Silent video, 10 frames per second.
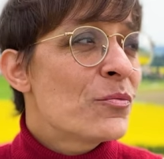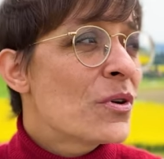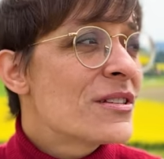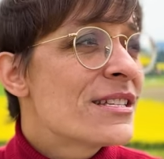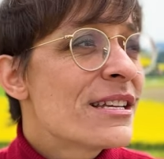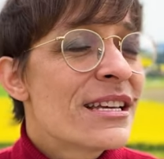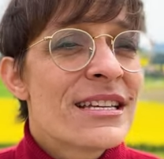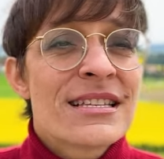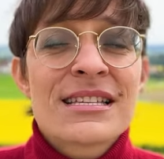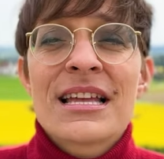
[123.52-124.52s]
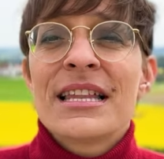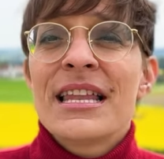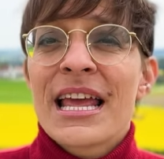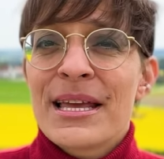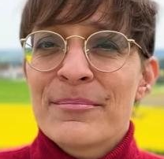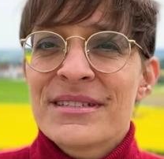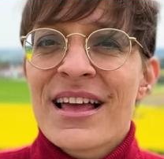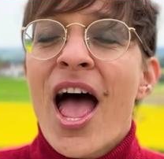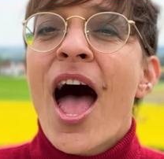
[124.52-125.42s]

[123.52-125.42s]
ones. It's named